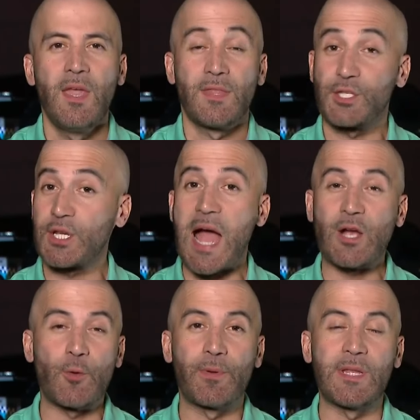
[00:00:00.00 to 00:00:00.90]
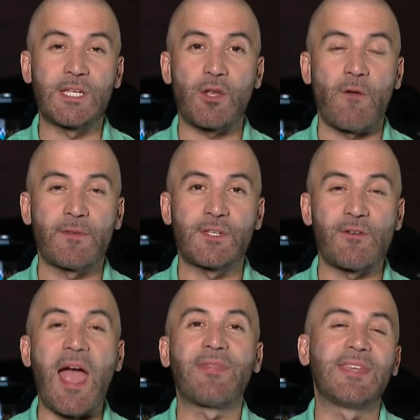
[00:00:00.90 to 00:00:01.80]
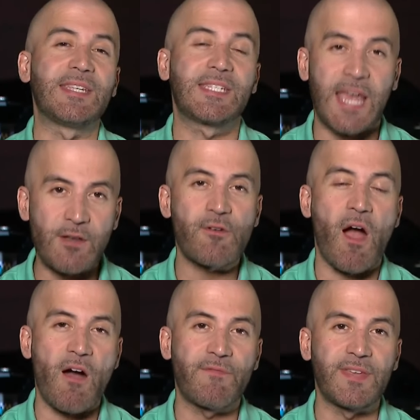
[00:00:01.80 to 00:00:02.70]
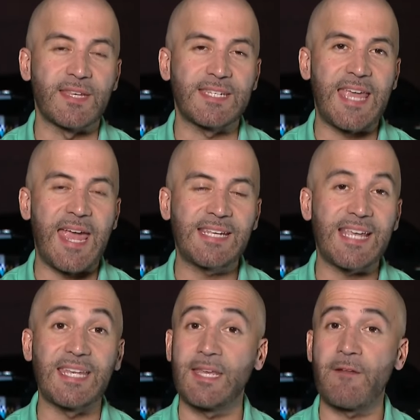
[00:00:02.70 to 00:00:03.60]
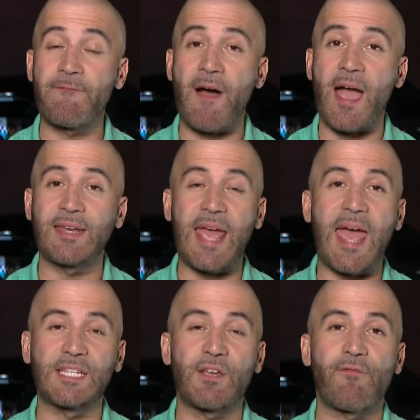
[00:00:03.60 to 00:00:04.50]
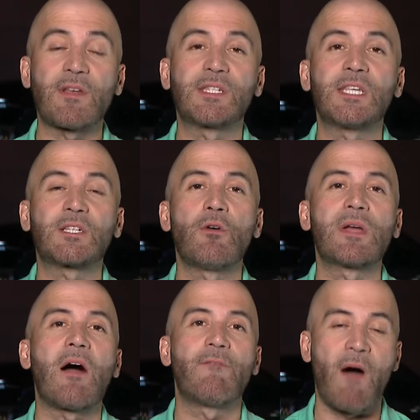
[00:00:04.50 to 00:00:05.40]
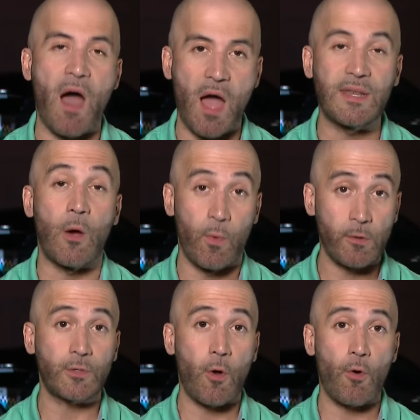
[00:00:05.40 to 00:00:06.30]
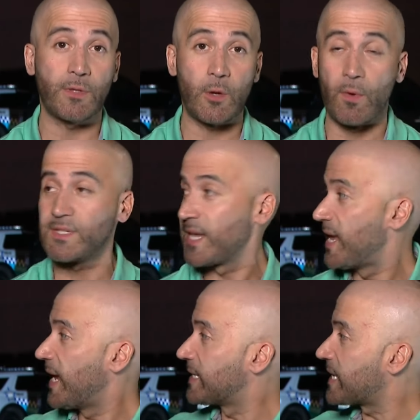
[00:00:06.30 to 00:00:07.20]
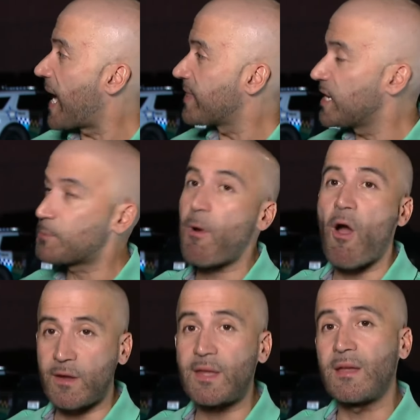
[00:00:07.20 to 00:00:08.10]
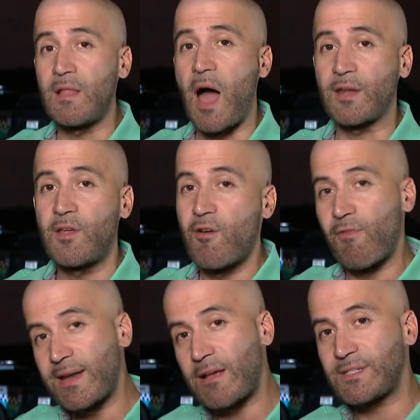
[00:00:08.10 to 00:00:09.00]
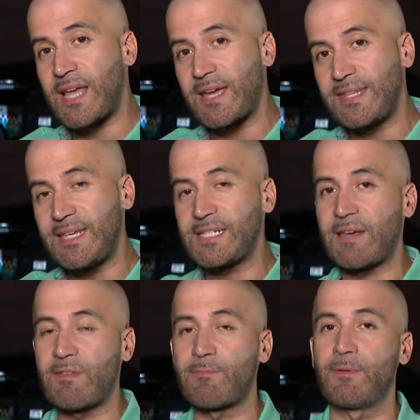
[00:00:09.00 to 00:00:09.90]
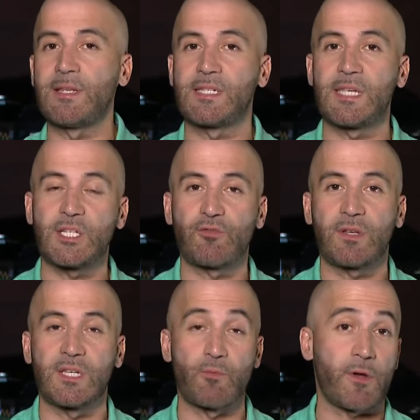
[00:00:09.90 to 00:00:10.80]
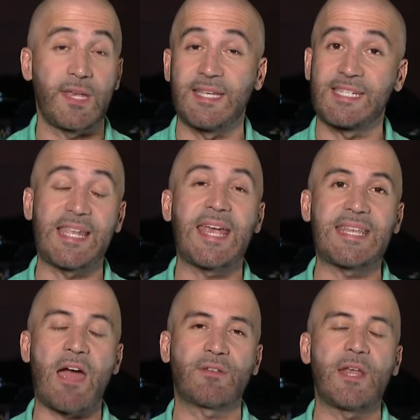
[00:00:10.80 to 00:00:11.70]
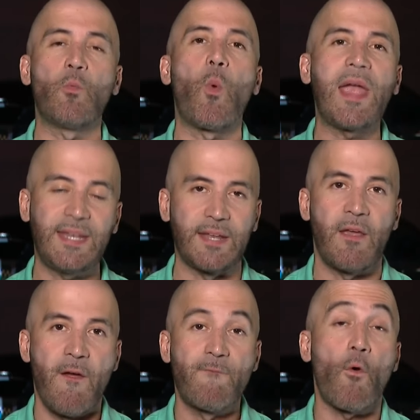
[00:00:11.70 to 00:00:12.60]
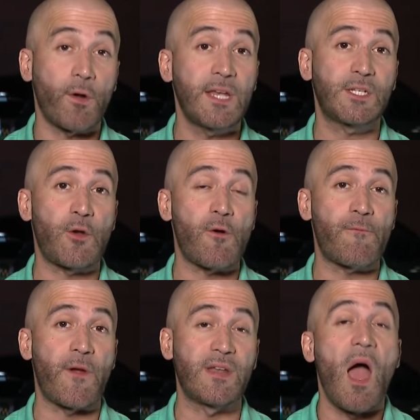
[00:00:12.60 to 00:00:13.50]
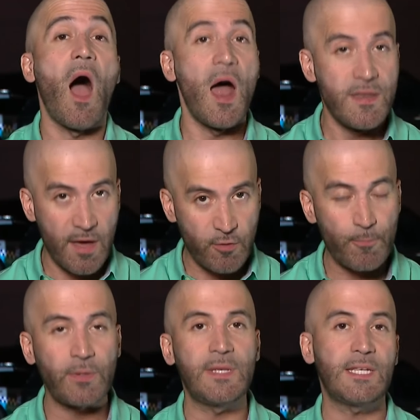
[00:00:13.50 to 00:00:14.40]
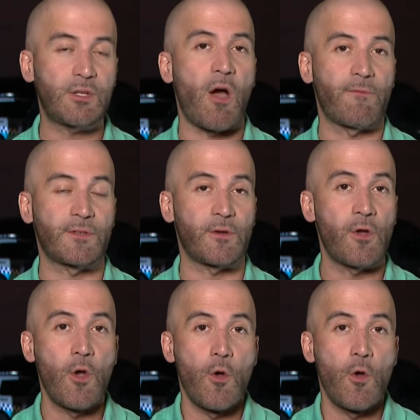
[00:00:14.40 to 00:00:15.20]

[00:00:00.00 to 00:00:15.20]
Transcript: The Chicago police officer at the center of this case, identified as Francisco Galvan. Now, we're told it was inside this parking lot right outside the 7th Police District is where he staked out and waited for his girlfriend, another police officer,